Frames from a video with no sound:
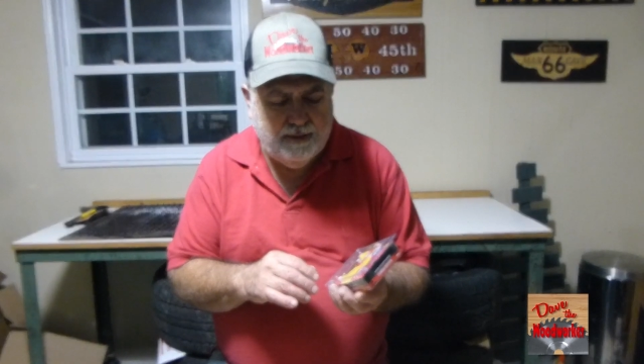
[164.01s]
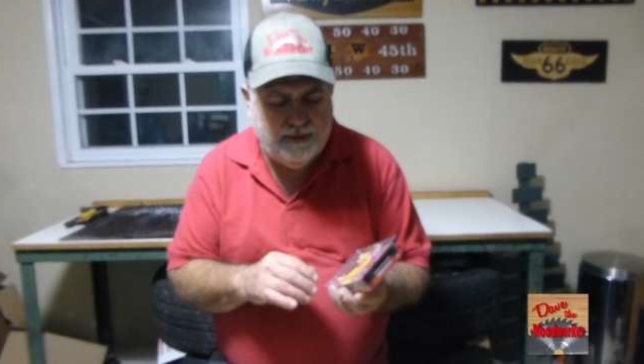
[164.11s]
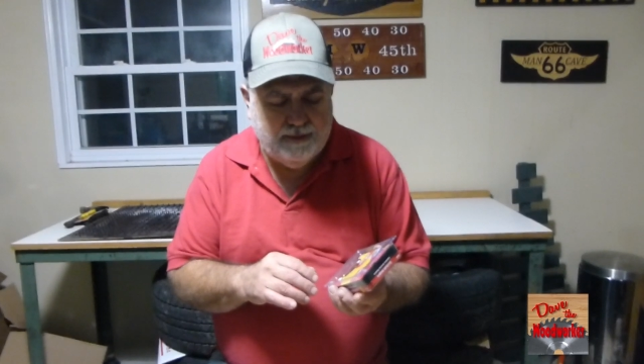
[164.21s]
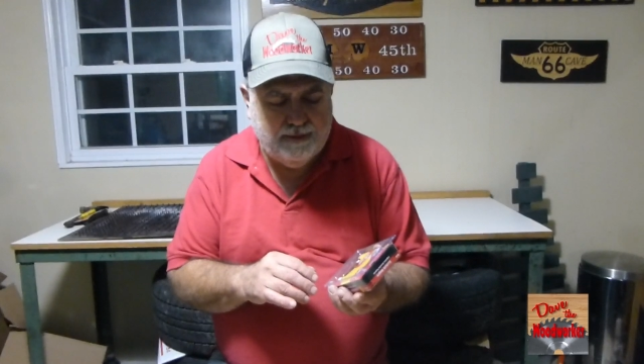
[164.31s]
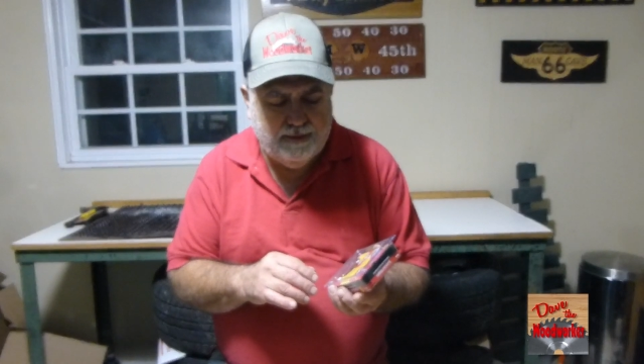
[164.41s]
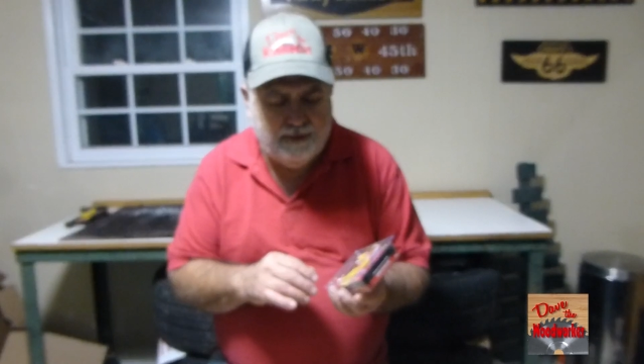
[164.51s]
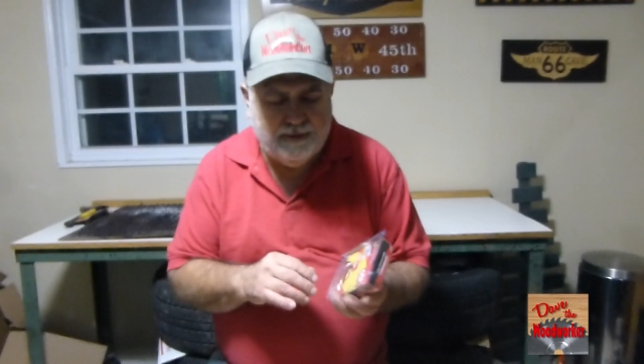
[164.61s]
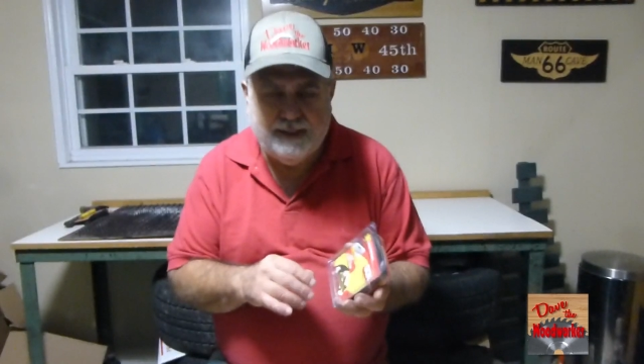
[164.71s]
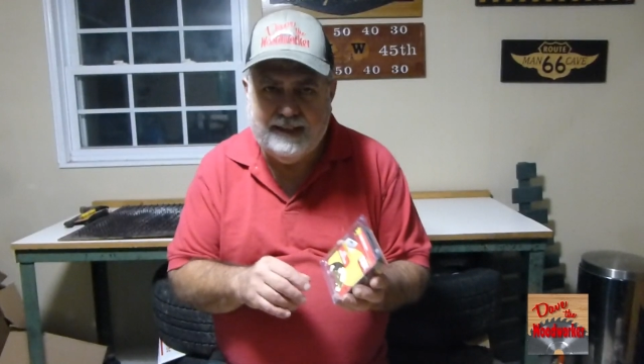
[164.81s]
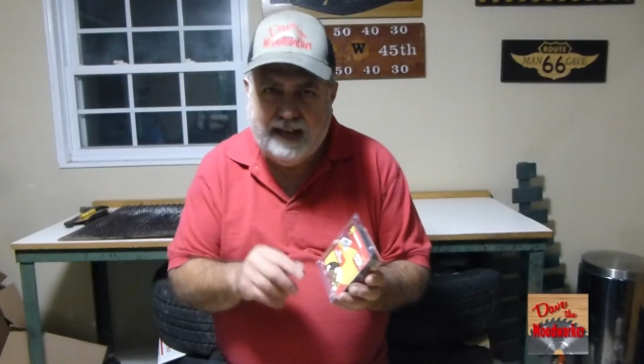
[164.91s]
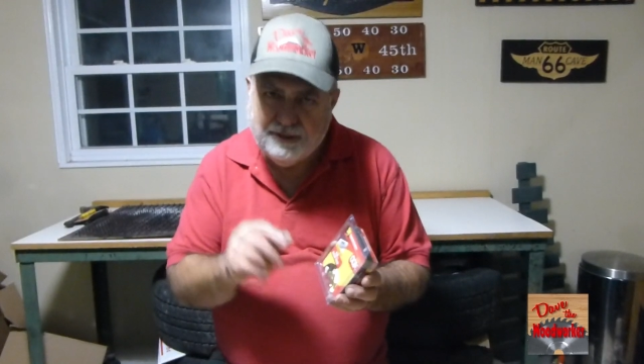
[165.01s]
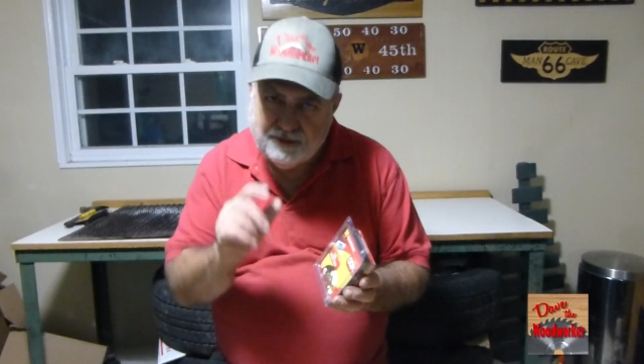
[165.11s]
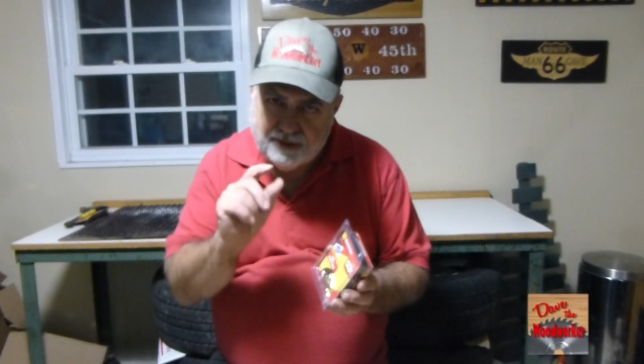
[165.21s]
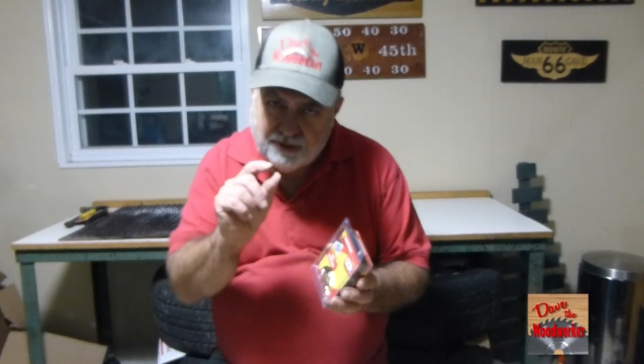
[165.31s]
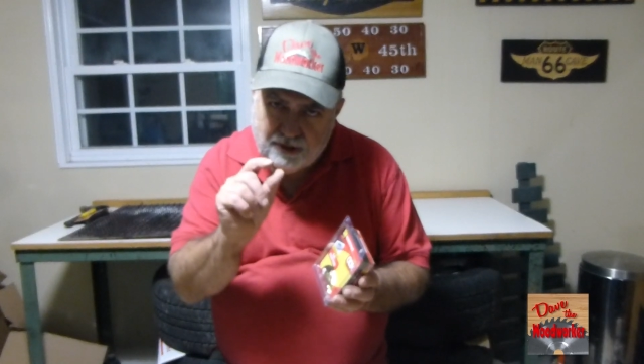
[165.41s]
And they
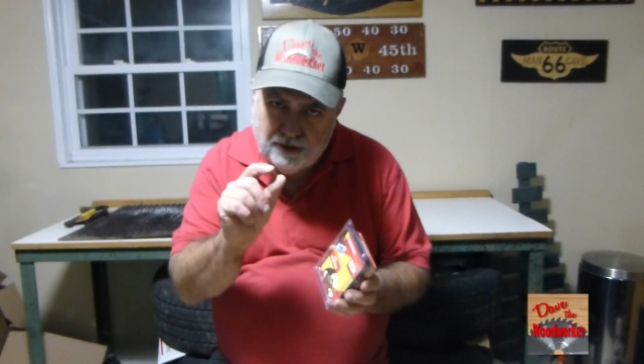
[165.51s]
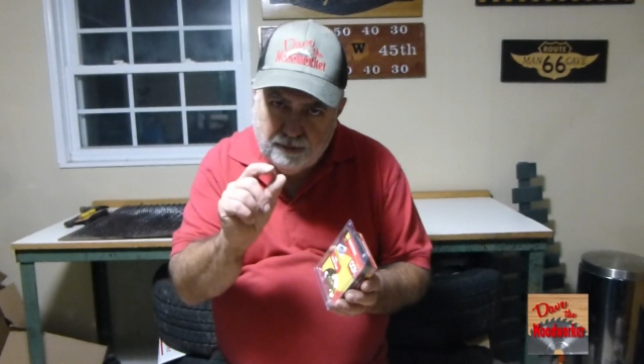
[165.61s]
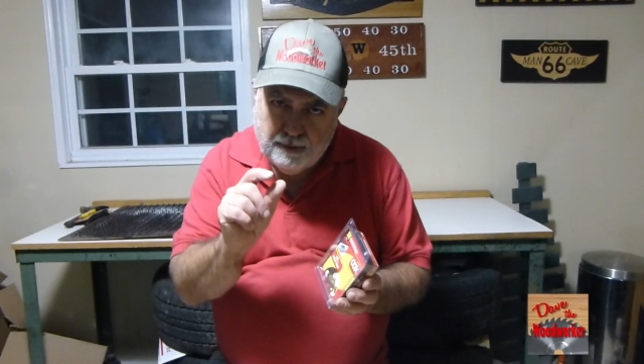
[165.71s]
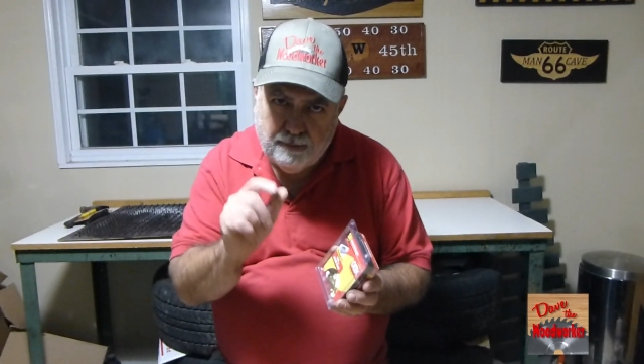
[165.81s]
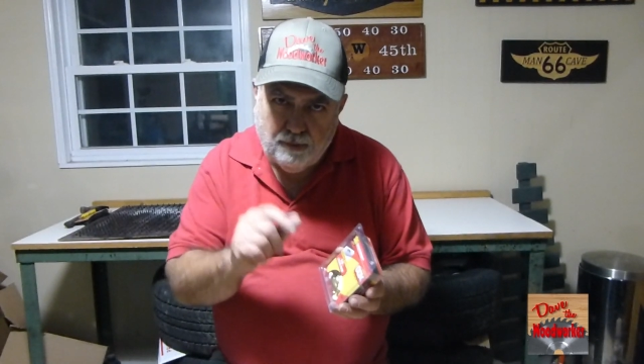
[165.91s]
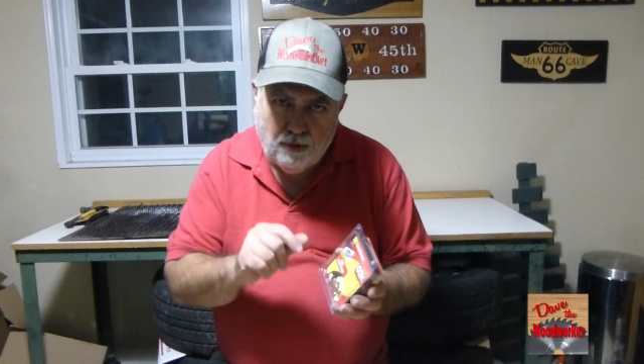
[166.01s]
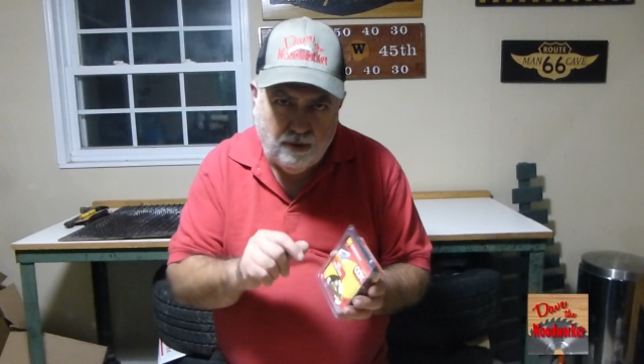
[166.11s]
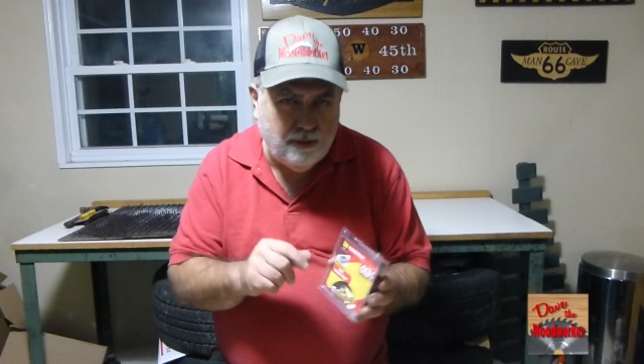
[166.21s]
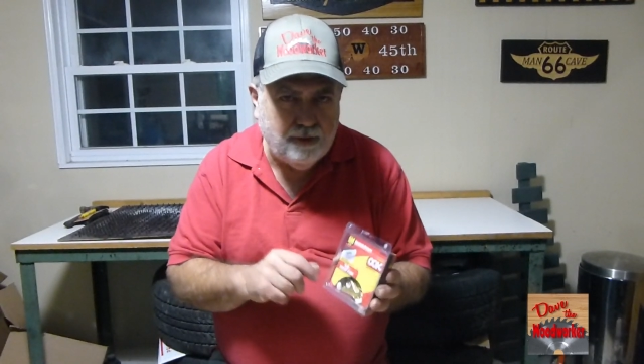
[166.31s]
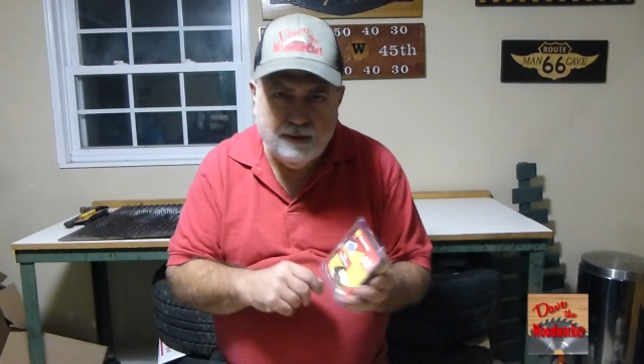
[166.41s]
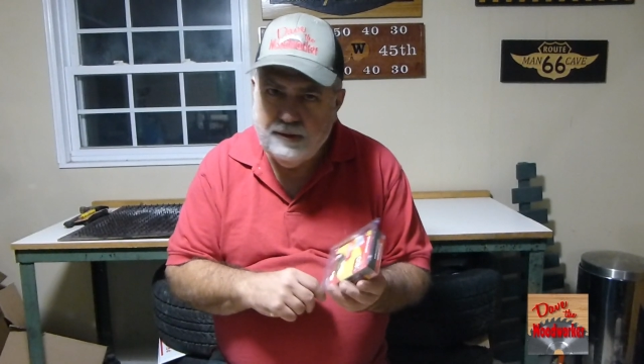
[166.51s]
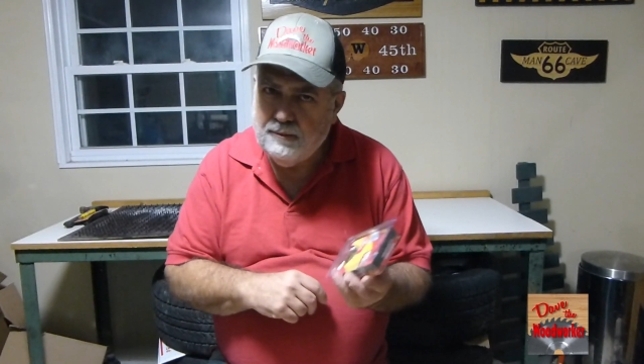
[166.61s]
cost just a little bit more,